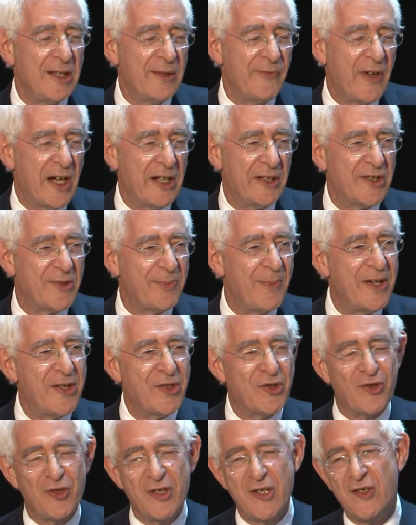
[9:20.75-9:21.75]
various
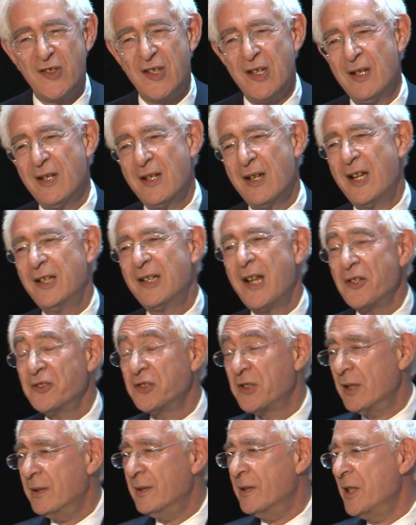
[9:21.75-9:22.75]
ministries in uh,
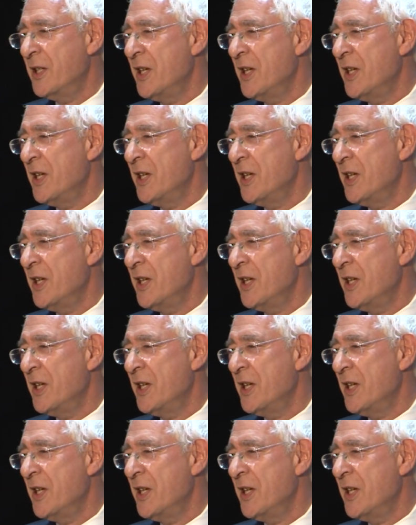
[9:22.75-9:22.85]
London,